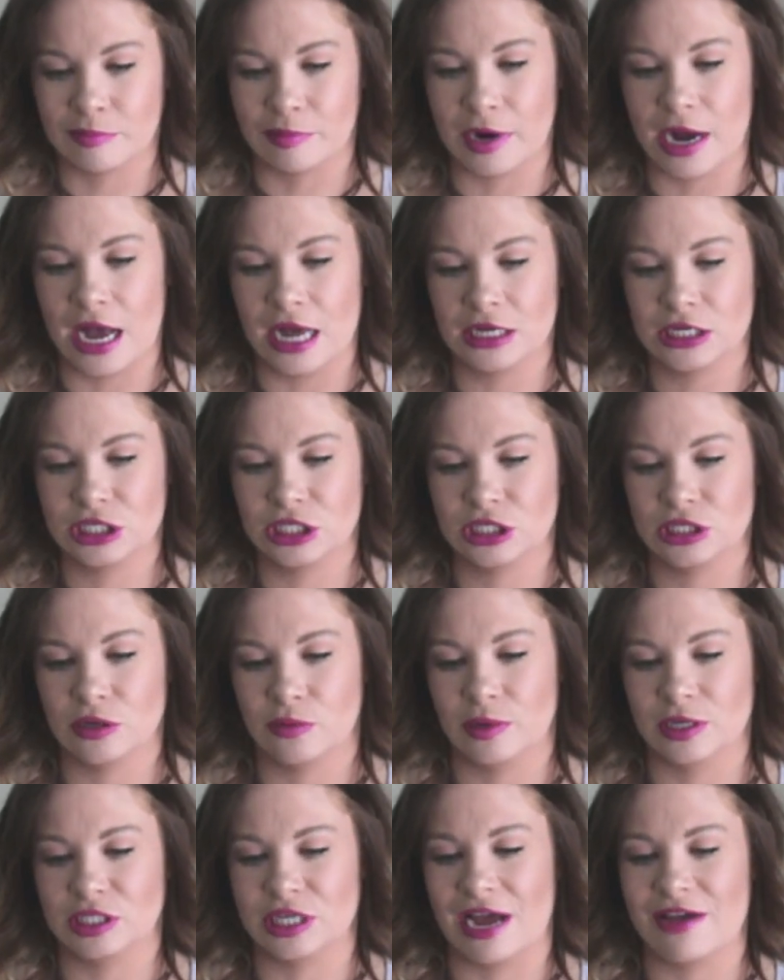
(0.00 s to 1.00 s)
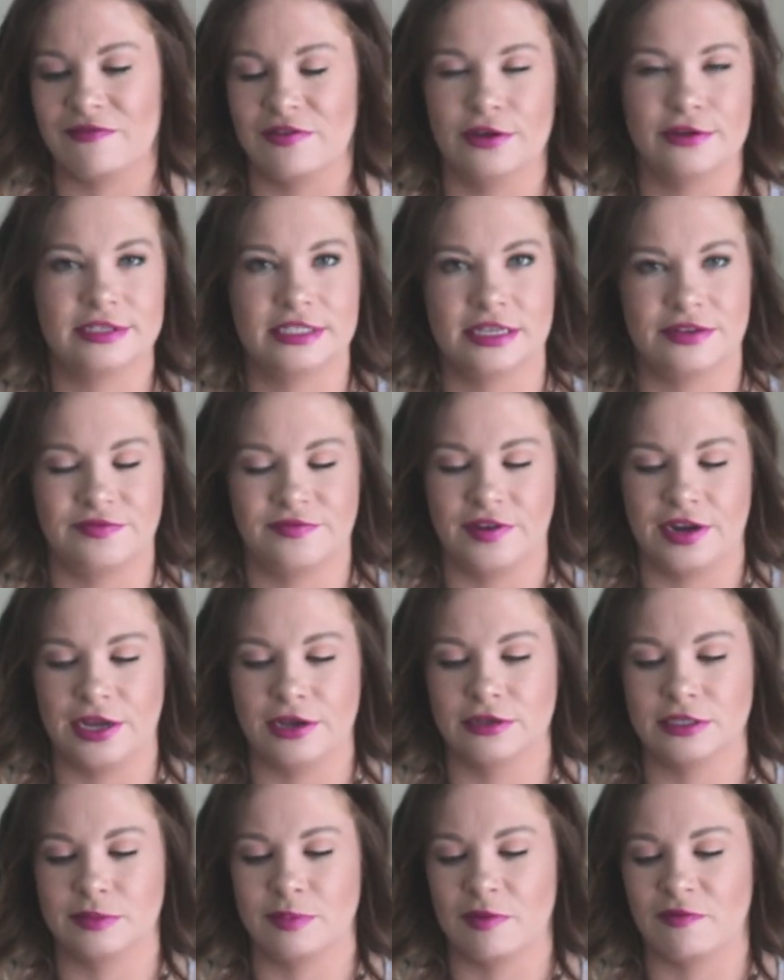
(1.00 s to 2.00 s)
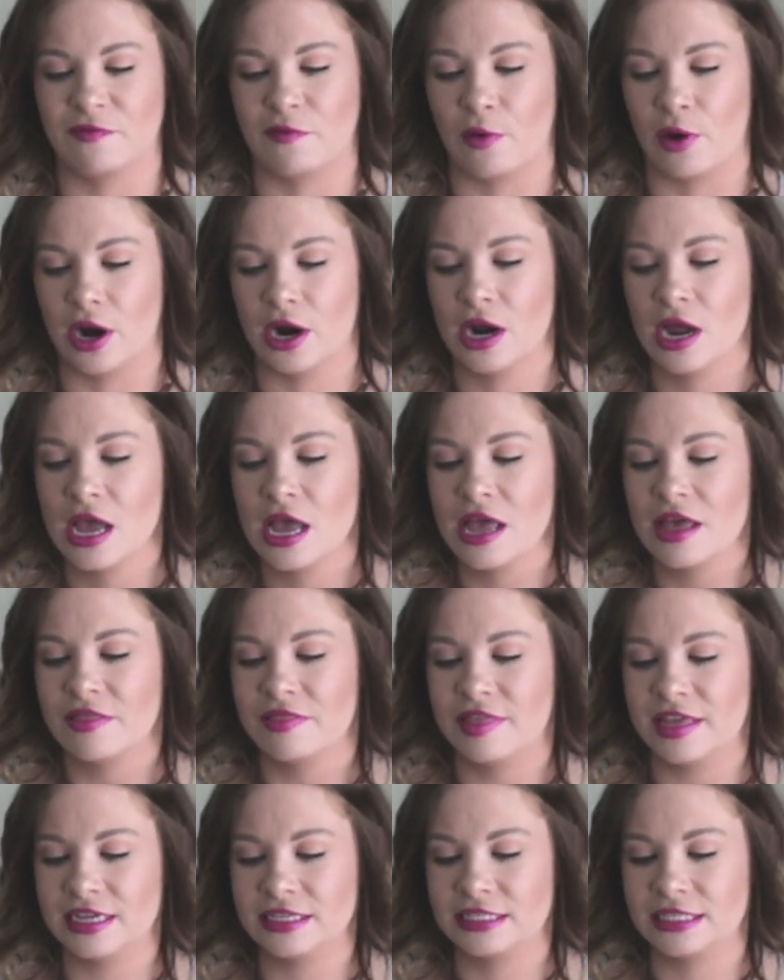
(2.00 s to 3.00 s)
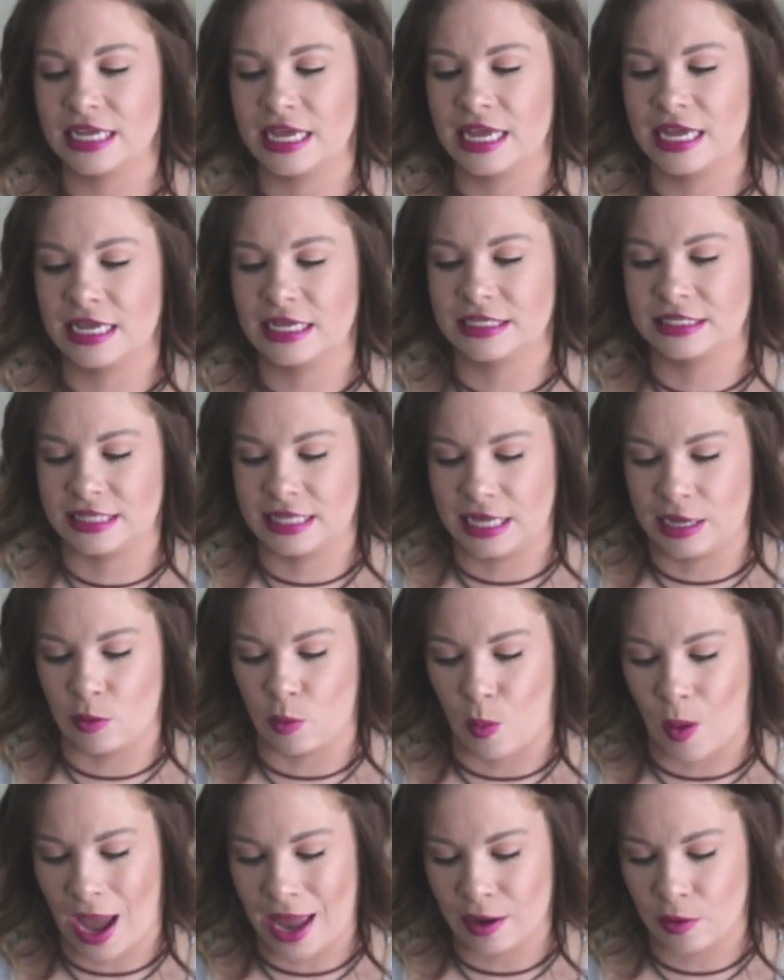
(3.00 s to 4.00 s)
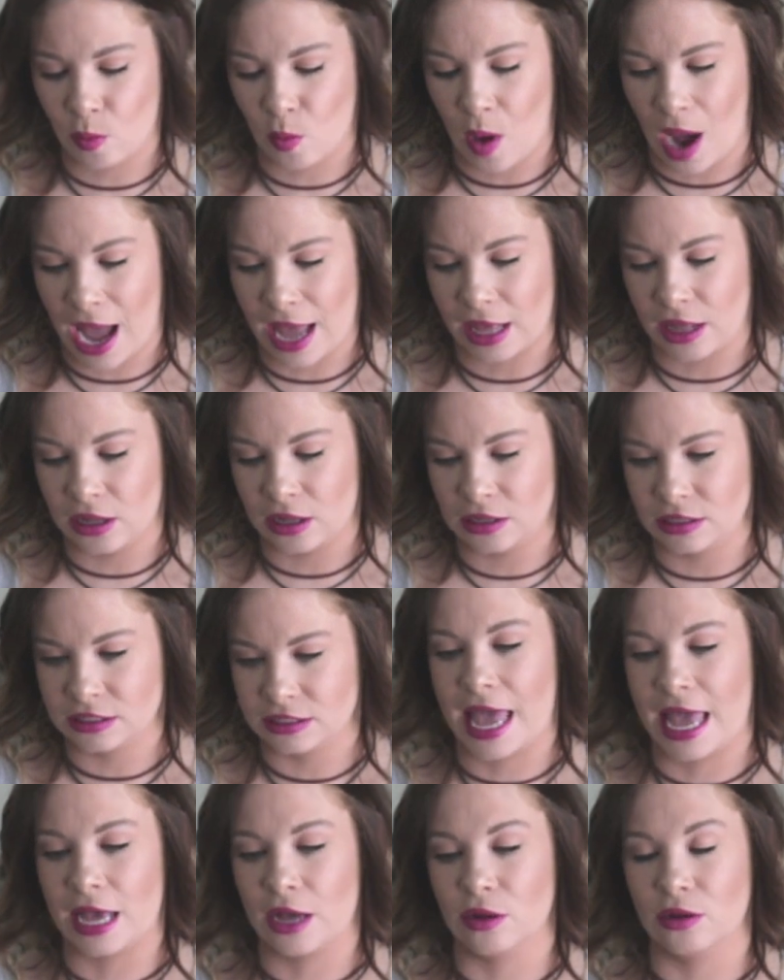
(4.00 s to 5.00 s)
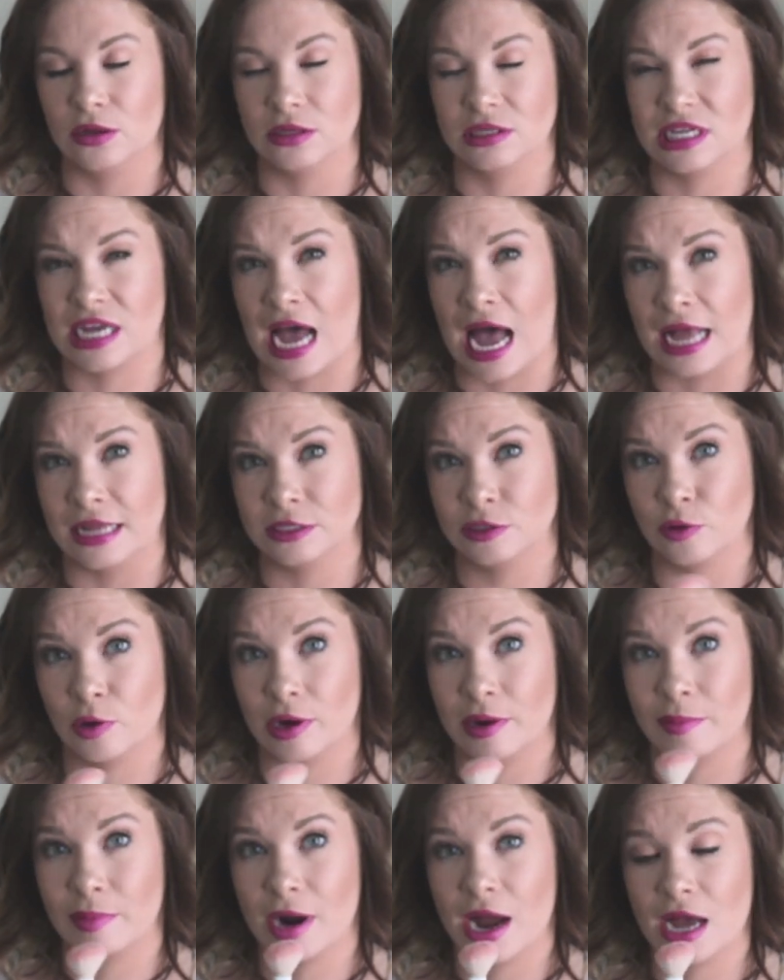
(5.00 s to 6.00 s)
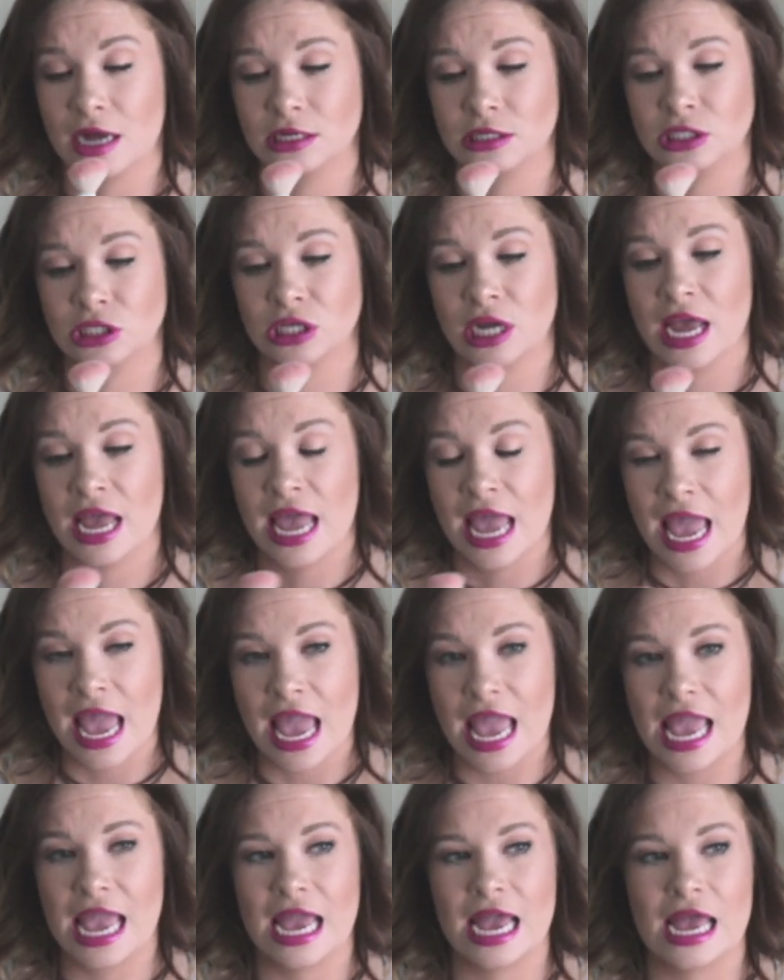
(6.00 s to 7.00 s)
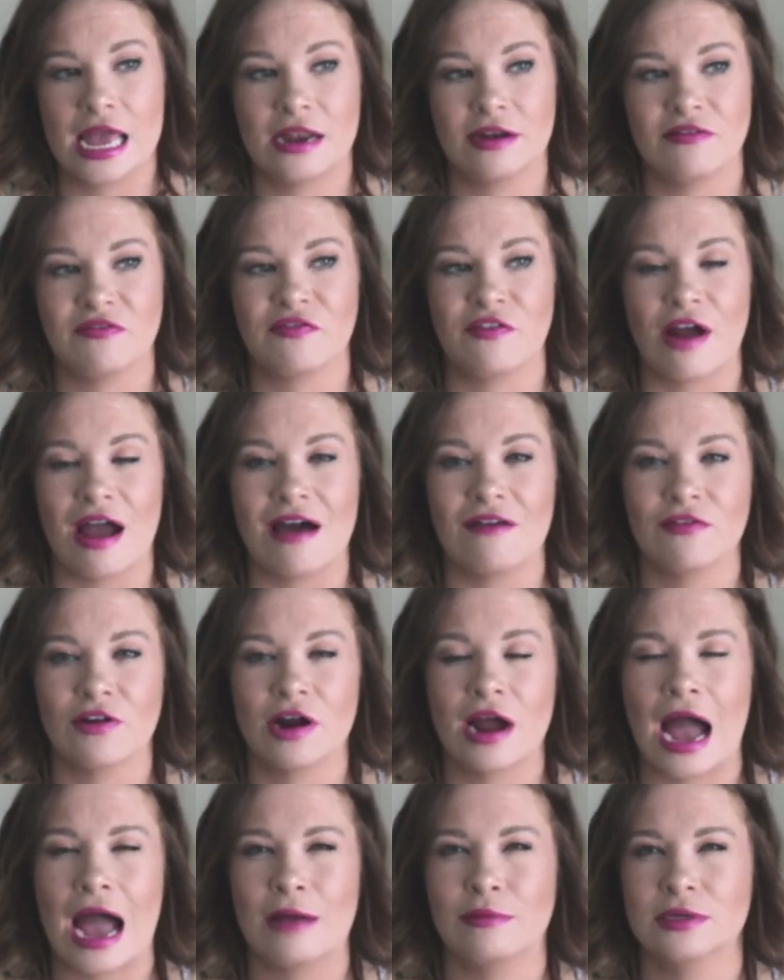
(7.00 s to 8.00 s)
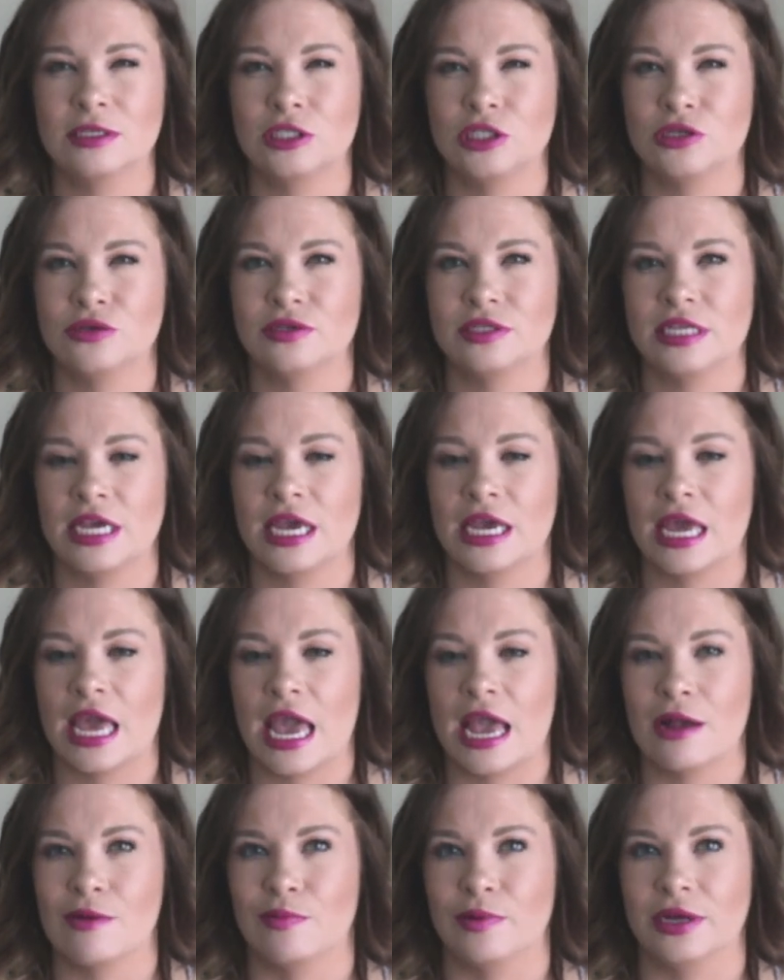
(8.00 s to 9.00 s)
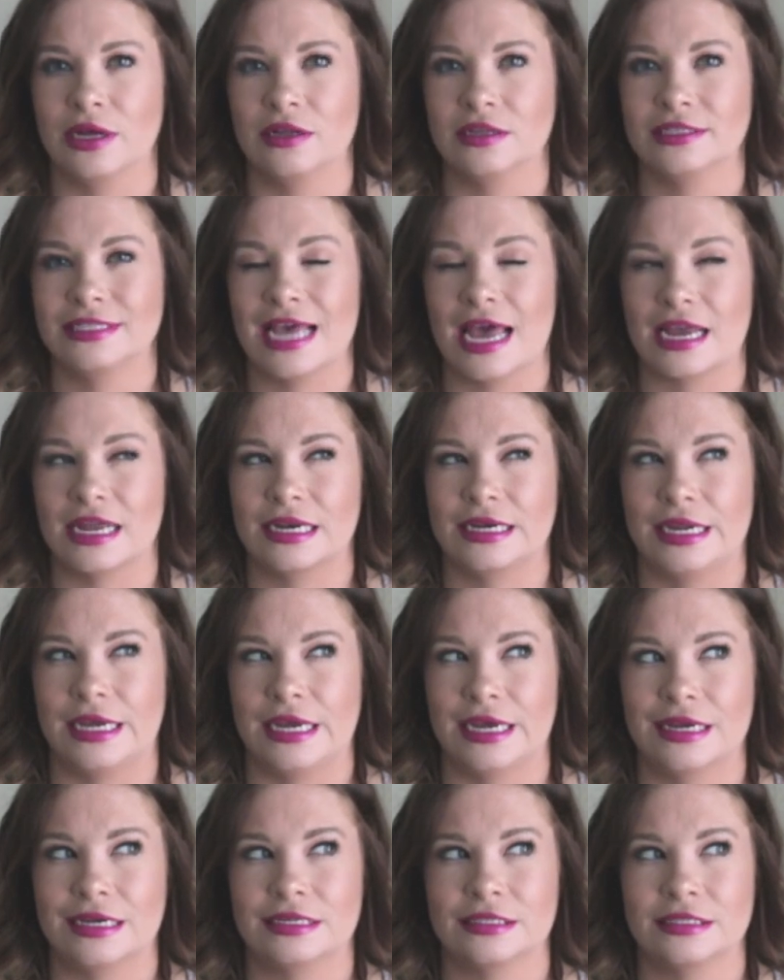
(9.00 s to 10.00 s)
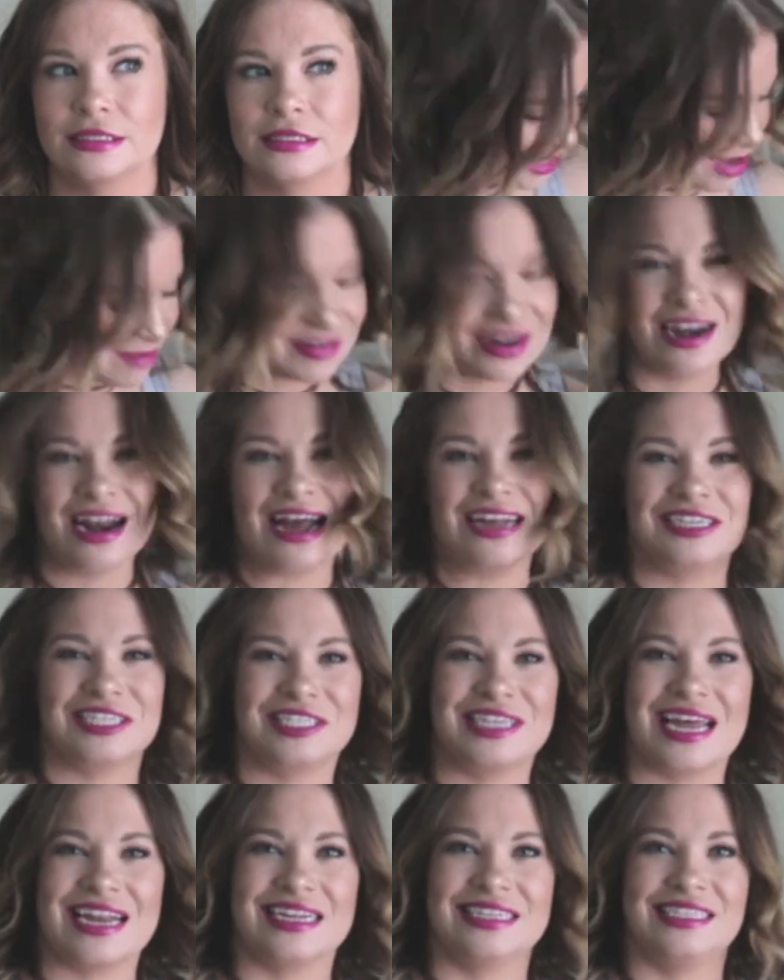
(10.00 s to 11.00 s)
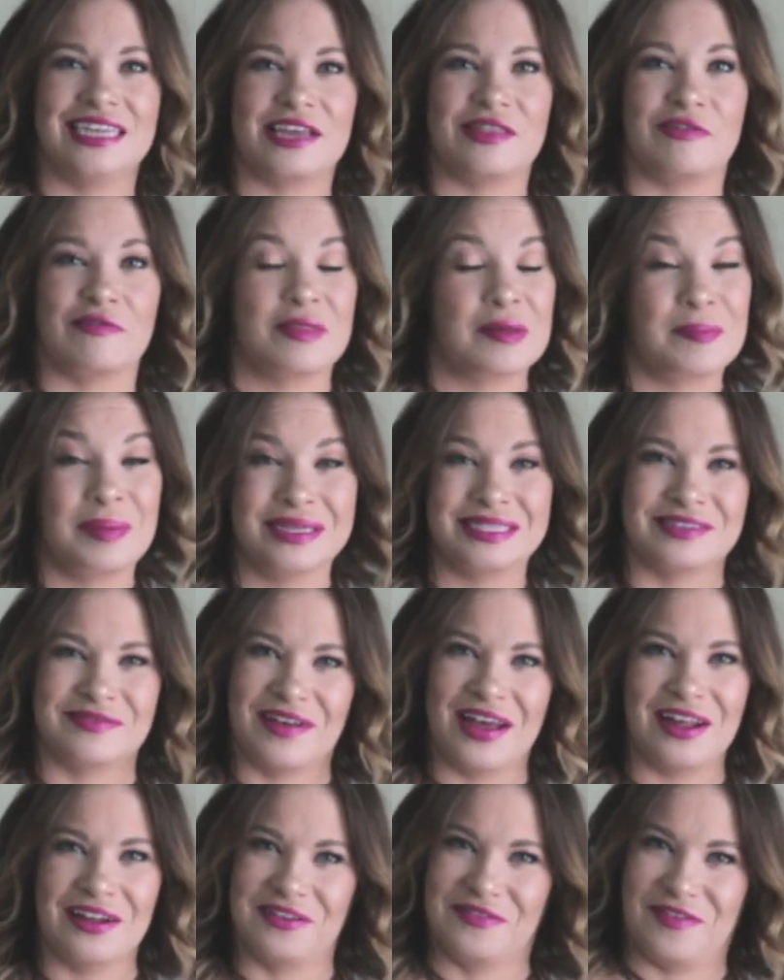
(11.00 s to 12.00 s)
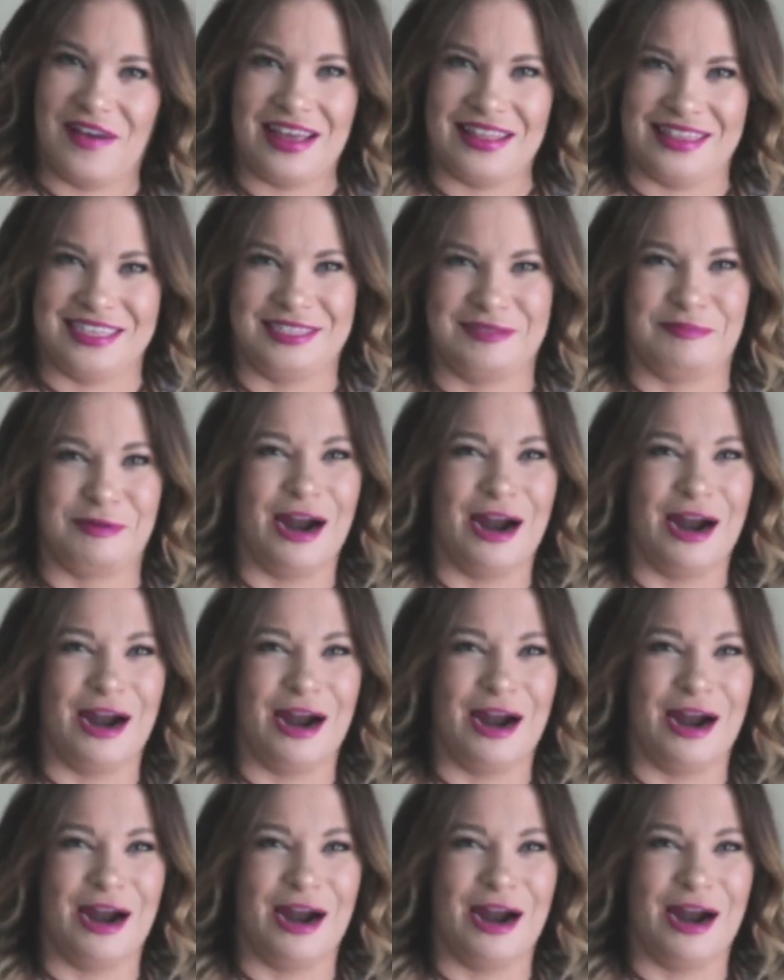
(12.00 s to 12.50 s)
brush, which I've used in videos before, this is the Wet n Wild angled contour brush. And forever I was using a Real Techniques. Devin and I just had to dig through the pits of hell to find this